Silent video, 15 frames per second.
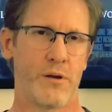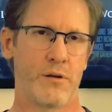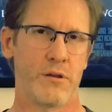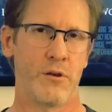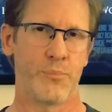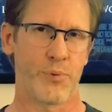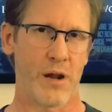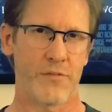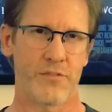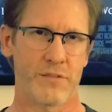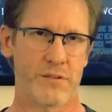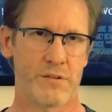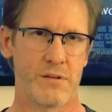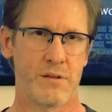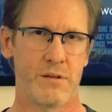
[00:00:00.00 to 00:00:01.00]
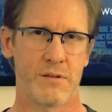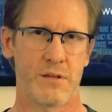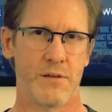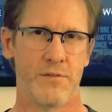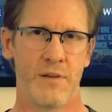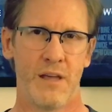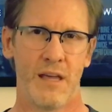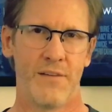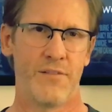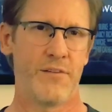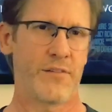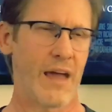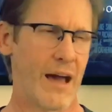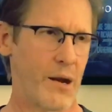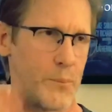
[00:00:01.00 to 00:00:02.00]
preferences. If you've
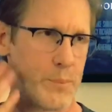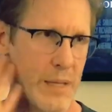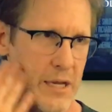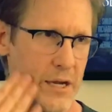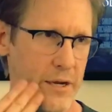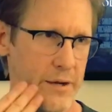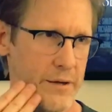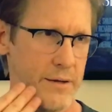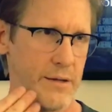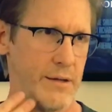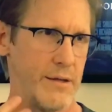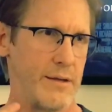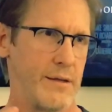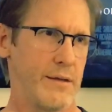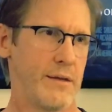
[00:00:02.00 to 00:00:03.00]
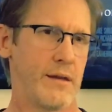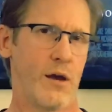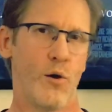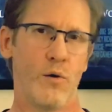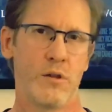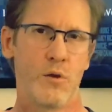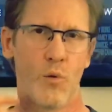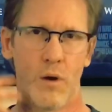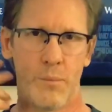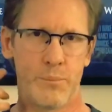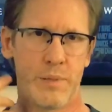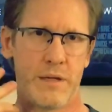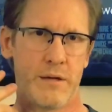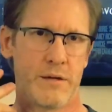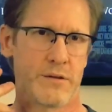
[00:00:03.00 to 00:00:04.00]
got a beard, and you want
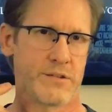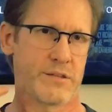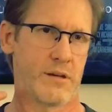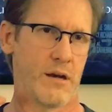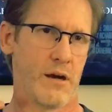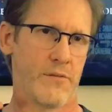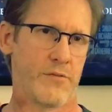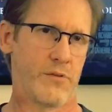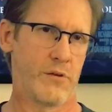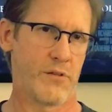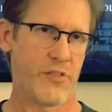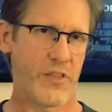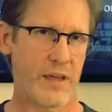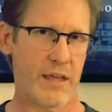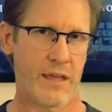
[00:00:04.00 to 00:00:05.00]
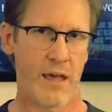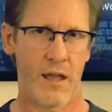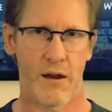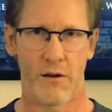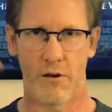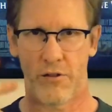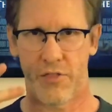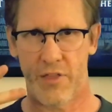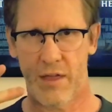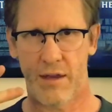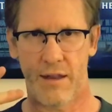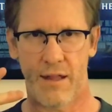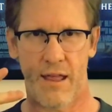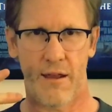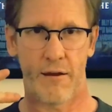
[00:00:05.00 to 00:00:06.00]
beard stuff, or thick hair, or thin
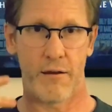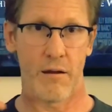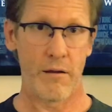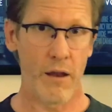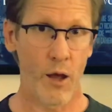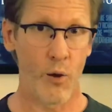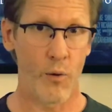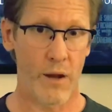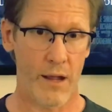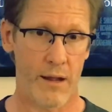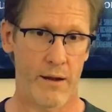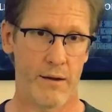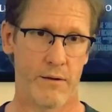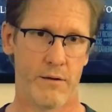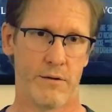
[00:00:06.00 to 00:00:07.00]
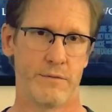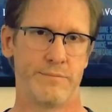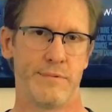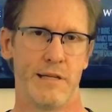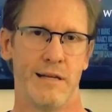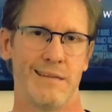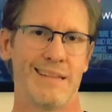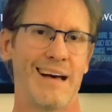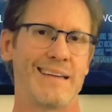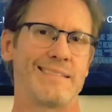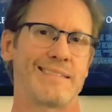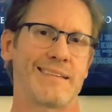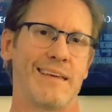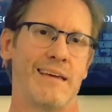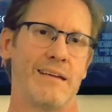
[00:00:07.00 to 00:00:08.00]
hair, or no hair, or light
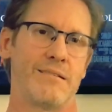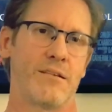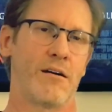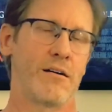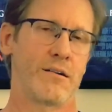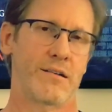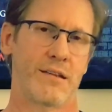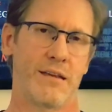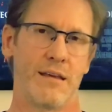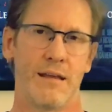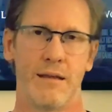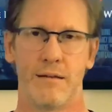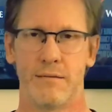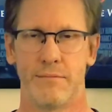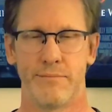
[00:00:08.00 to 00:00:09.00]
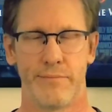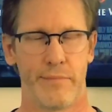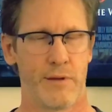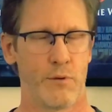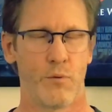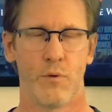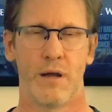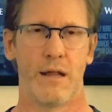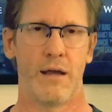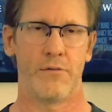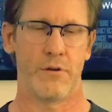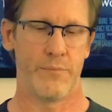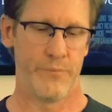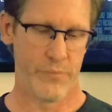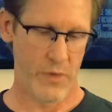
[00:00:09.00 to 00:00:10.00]
skin, dark skin,
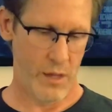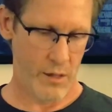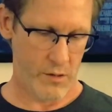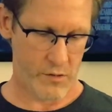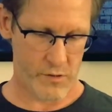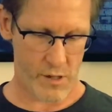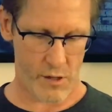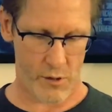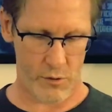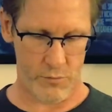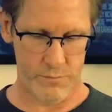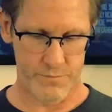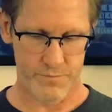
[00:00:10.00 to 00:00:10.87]
whatever. So,